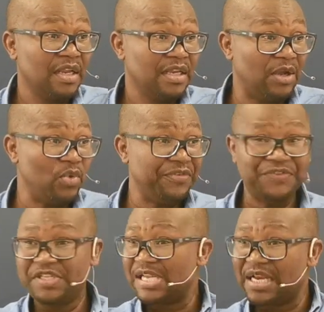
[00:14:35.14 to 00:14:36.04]
That we're
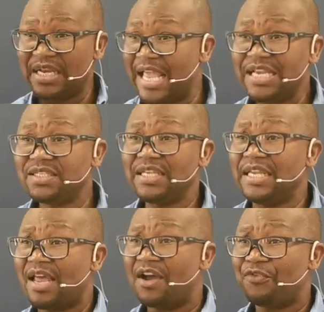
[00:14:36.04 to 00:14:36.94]
stagnating
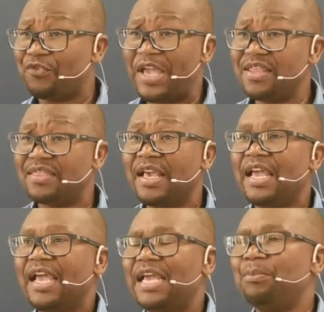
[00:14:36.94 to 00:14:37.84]
in our faith,
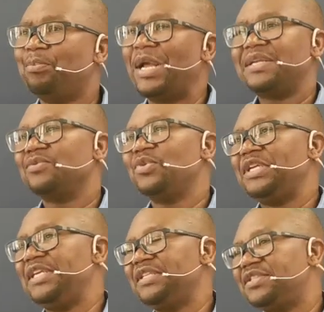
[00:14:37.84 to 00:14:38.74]
but
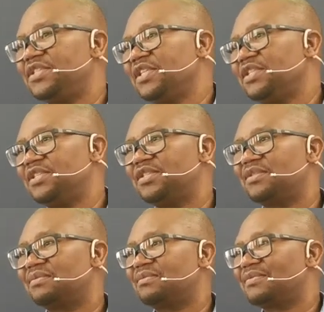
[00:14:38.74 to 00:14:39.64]
we
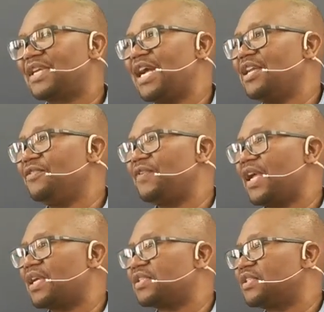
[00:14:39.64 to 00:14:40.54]
just kind of
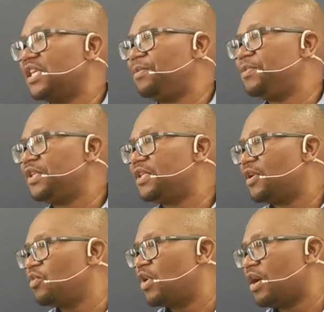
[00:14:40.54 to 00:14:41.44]
like accept it
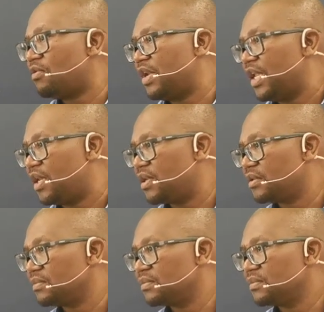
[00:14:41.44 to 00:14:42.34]
and work with it.
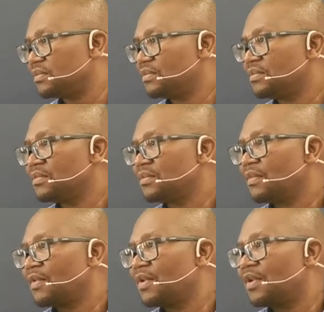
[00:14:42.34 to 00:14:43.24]

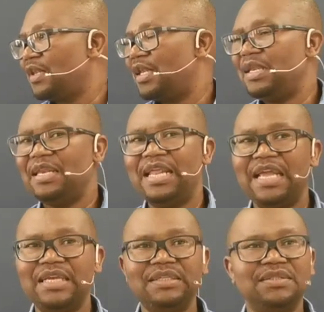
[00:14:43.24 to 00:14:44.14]

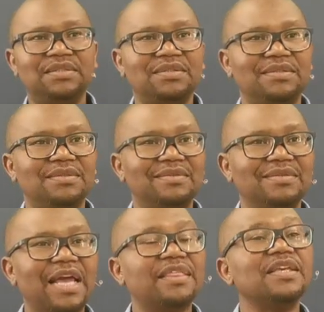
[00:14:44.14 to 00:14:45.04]
There is
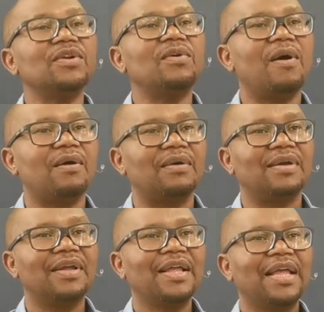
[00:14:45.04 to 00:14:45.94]
nothing
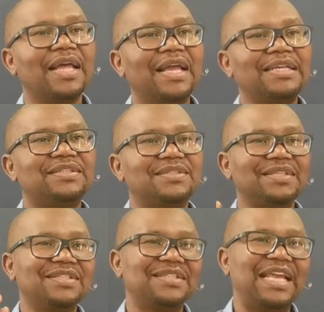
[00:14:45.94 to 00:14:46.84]
wrong. It's
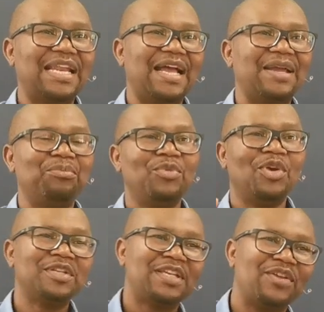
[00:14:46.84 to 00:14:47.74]
just that I'm
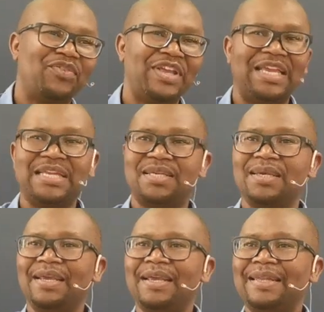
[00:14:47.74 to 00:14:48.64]
not giving it
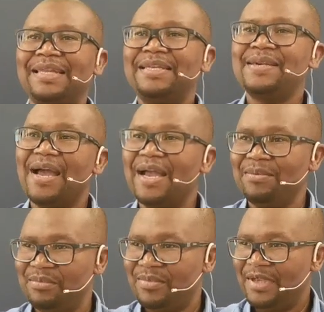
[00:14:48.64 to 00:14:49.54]
the
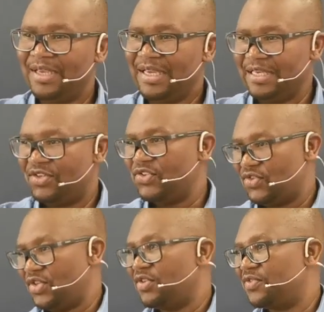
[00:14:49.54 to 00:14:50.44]
time it
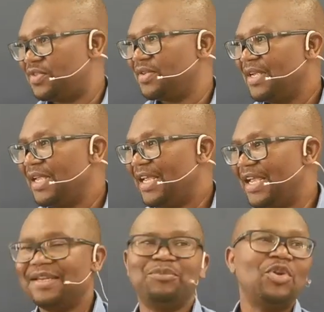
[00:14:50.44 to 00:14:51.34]
deserves.
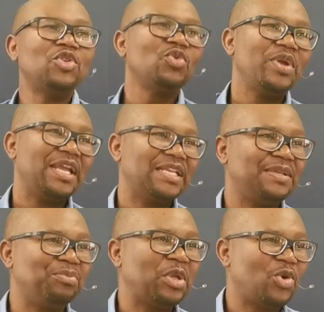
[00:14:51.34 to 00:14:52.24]
And I'm not doing
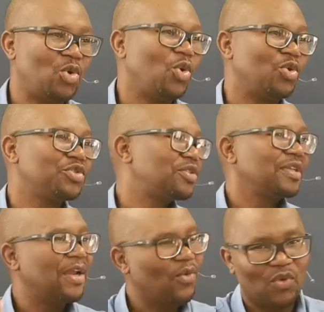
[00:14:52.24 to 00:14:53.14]
it
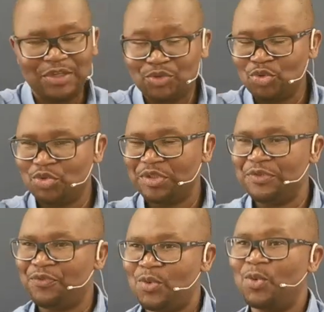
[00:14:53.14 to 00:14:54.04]
because 1, 2,
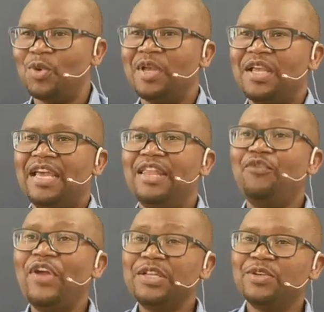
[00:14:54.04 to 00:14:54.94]
3, 4. And
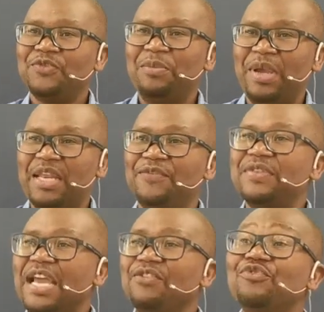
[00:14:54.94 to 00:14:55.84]
the fact of the matter,
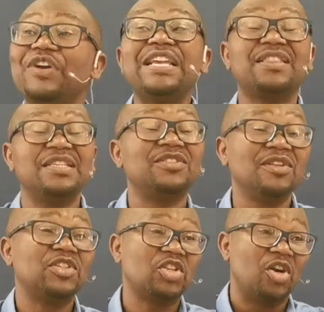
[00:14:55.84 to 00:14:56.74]
if that faith is
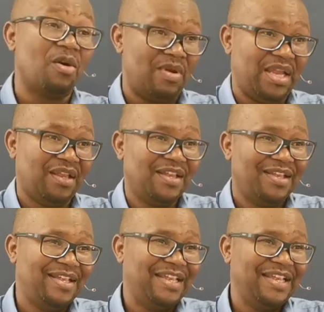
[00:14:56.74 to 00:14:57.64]
not growing,
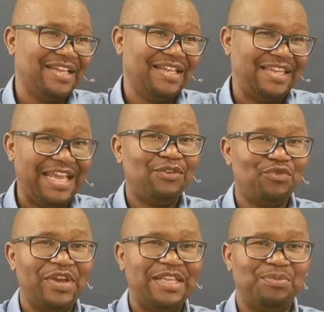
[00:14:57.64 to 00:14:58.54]
that
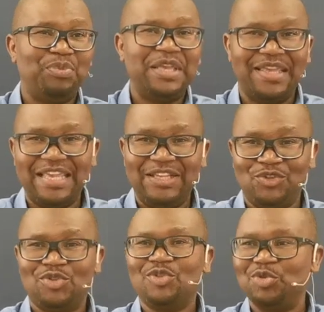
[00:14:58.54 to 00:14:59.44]
faith
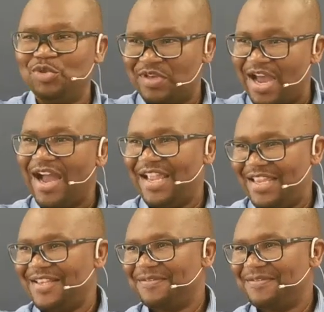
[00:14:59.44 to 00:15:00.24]
begins to die.